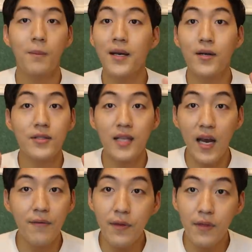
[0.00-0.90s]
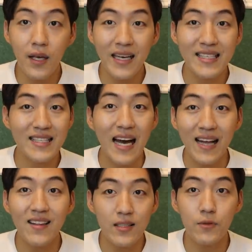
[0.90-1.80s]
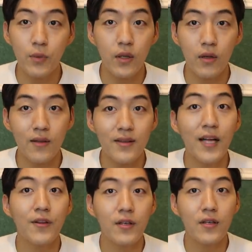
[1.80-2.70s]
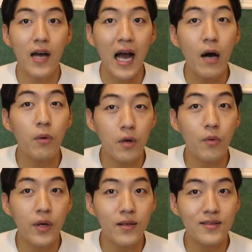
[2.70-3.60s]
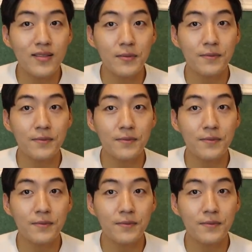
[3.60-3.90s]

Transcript: Because everything is Allah's will, not our wills.